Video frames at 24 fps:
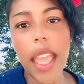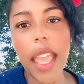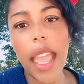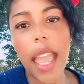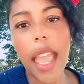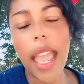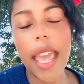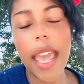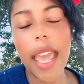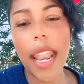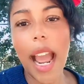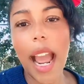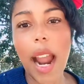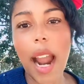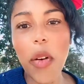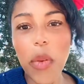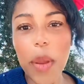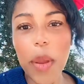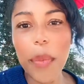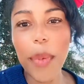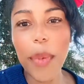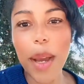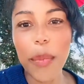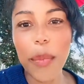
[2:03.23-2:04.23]
And I
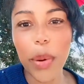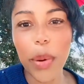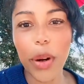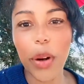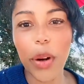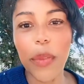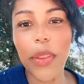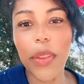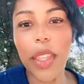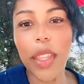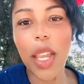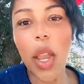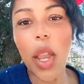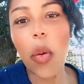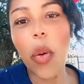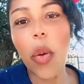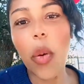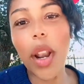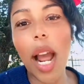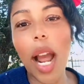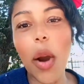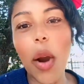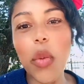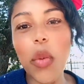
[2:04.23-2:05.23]
remember when
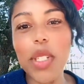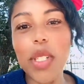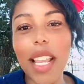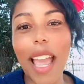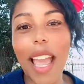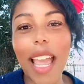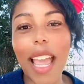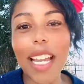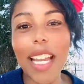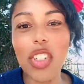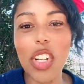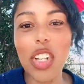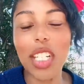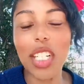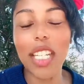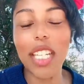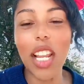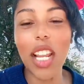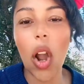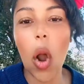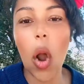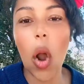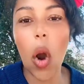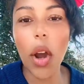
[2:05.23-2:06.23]
I was actually
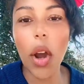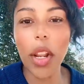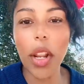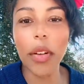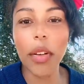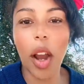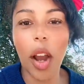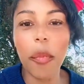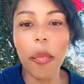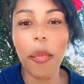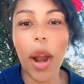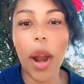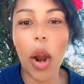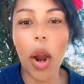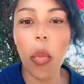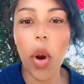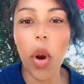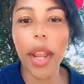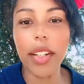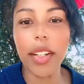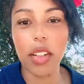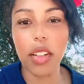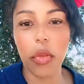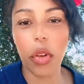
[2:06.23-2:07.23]
on my
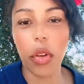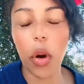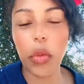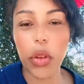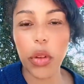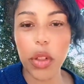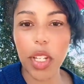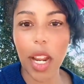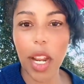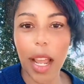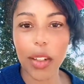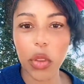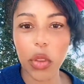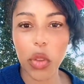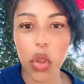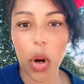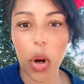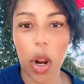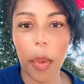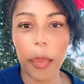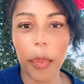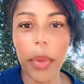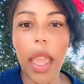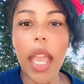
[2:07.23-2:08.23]
way to vote for Donald
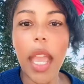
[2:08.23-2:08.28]
Trump,